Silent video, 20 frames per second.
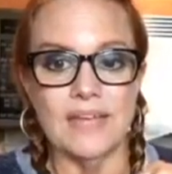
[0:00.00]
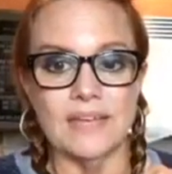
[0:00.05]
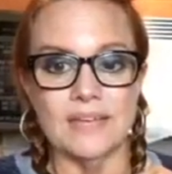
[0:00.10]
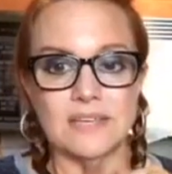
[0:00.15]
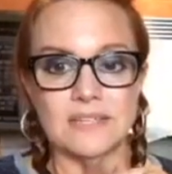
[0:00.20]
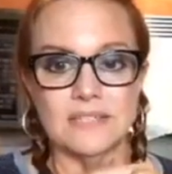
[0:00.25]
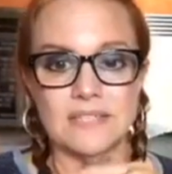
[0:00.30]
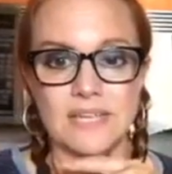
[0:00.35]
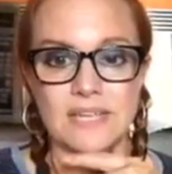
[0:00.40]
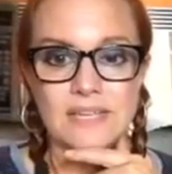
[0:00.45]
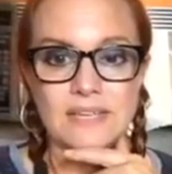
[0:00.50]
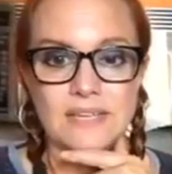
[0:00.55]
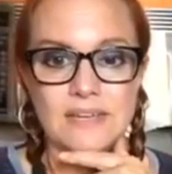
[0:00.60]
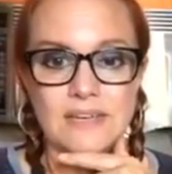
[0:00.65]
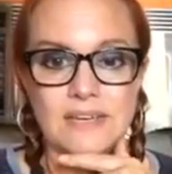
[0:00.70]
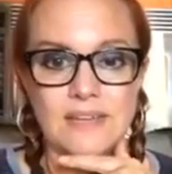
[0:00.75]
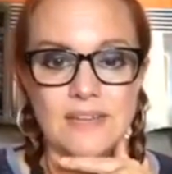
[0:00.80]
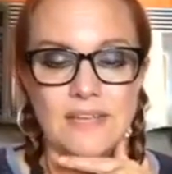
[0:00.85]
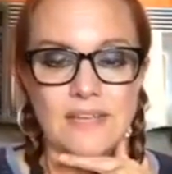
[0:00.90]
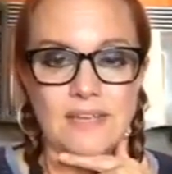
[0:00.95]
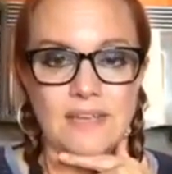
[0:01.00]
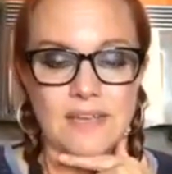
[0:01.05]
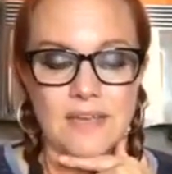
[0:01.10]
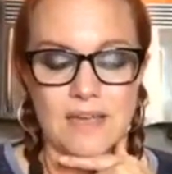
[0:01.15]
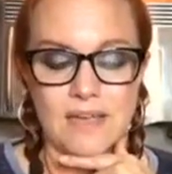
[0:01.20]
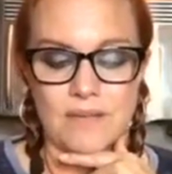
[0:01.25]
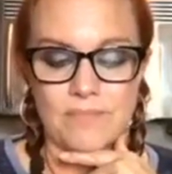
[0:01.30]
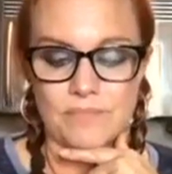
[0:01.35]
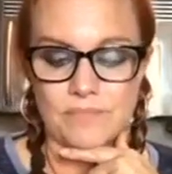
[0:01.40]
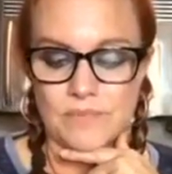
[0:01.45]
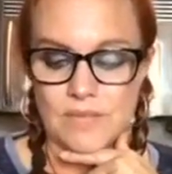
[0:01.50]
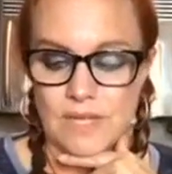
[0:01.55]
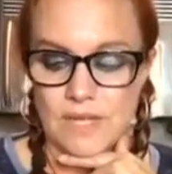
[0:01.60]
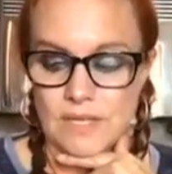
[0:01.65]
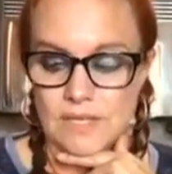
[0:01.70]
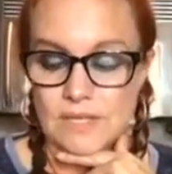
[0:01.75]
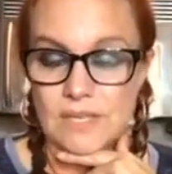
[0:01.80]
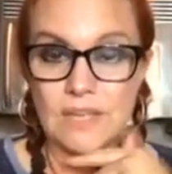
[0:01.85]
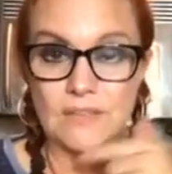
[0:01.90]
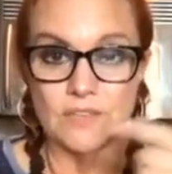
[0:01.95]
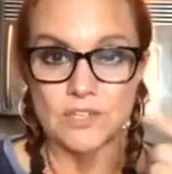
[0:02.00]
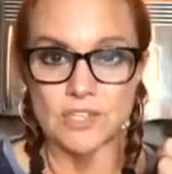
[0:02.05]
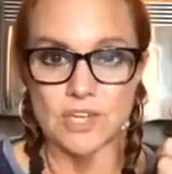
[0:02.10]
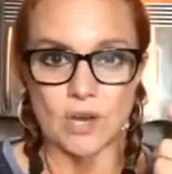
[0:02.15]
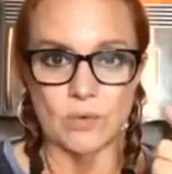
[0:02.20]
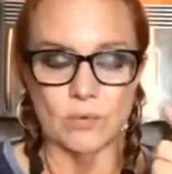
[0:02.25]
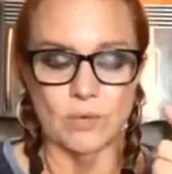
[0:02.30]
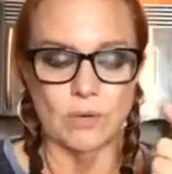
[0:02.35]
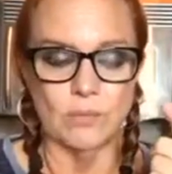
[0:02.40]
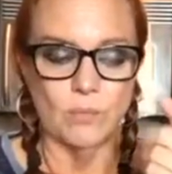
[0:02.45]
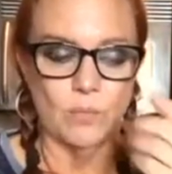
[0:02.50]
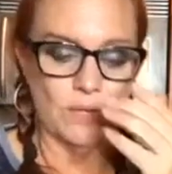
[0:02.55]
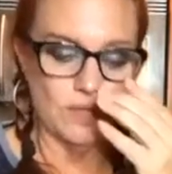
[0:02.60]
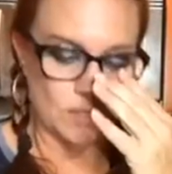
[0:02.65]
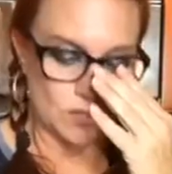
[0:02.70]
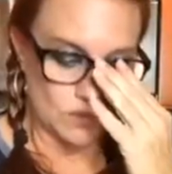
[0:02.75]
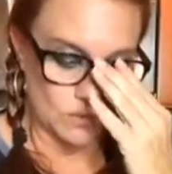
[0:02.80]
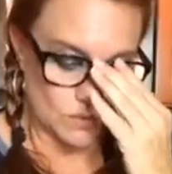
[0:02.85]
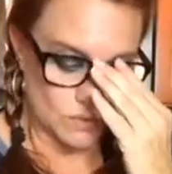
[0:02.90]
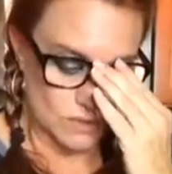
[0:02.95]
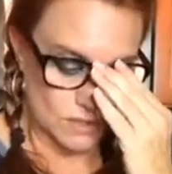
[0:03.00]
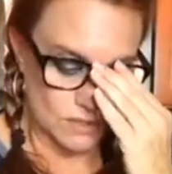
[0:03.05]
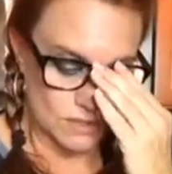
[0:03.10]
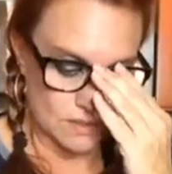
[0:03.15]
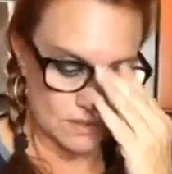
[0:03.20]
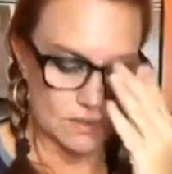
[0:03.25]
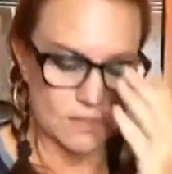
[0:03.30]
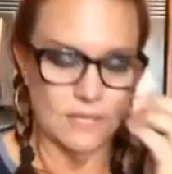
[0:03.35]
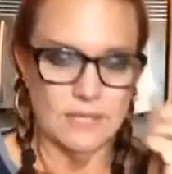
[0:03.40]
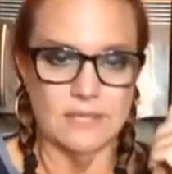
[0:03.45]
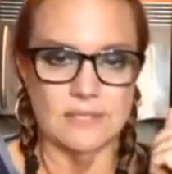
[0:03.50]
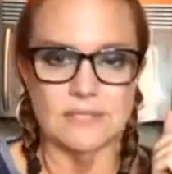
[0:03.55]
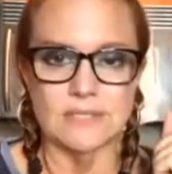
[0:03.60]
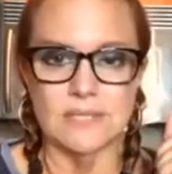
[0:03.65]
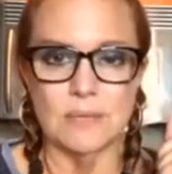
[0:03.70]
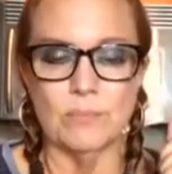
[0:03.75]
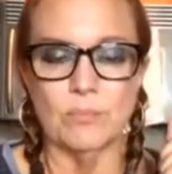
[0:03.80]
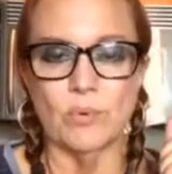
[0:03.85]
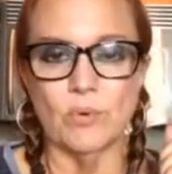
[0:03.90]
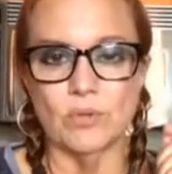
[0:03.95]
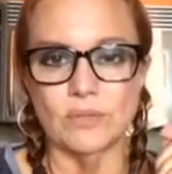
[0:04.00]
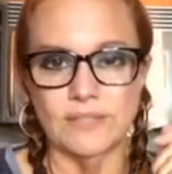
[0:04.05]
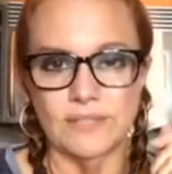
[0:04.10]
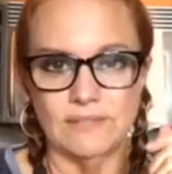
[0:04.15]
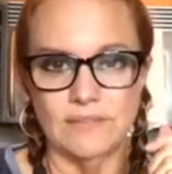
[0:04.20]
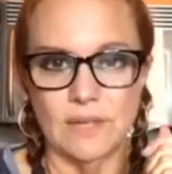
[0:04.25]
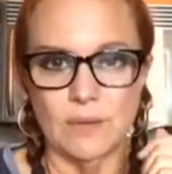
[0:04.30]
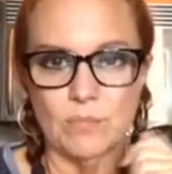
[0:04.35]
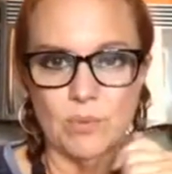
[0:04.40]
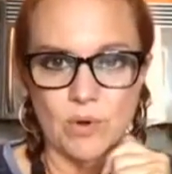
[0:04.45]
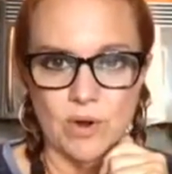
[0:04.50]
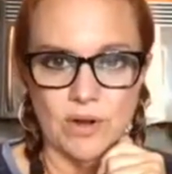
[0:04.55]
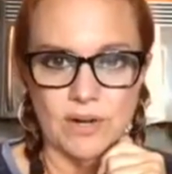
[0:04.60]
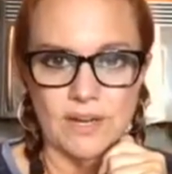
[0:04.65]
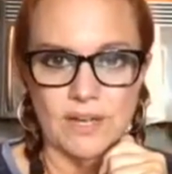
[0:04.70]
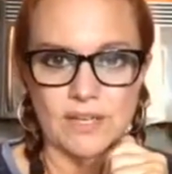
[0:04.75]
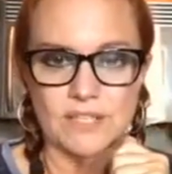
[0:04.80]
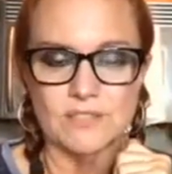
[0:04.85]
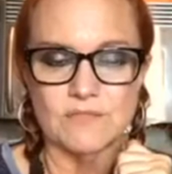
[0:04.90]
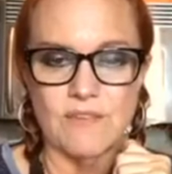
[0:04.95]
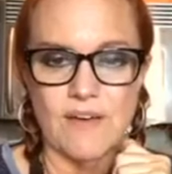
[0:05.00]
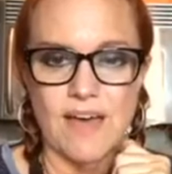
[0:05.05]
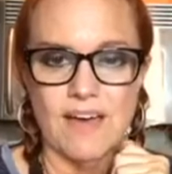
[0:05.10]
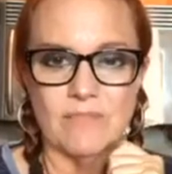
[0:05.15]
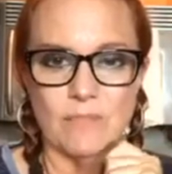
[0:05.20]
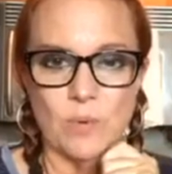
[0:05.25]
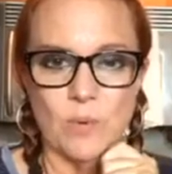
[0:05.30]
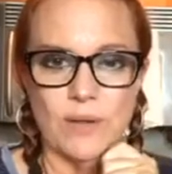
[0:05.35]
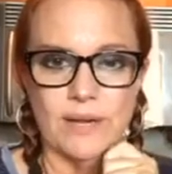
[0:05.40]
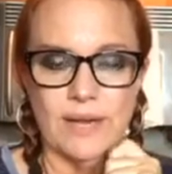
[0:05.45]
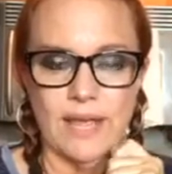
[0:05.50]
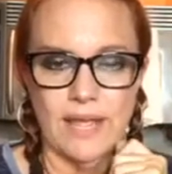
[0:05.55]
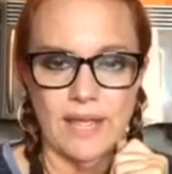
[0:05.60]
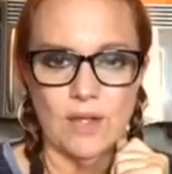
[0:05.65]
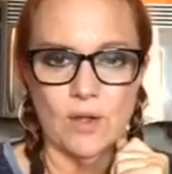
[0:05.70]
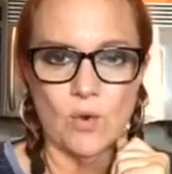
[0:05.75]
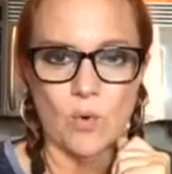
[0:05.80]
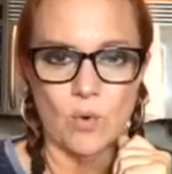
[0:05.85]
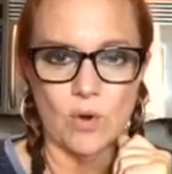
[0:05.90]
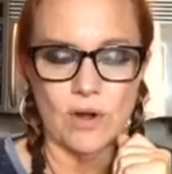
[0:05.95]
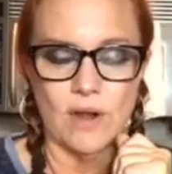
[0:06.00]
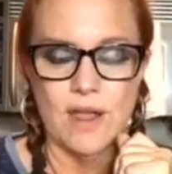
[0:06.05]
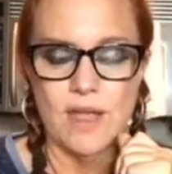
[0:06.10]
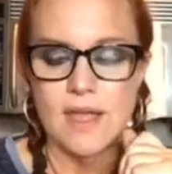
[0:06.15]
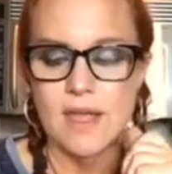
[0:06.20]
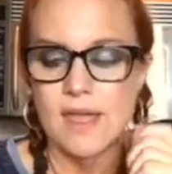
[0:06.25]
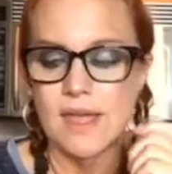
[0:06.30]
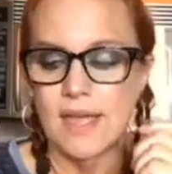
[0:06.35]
and in the um, in the showroom we use the Simple Living Products 5.8 quart.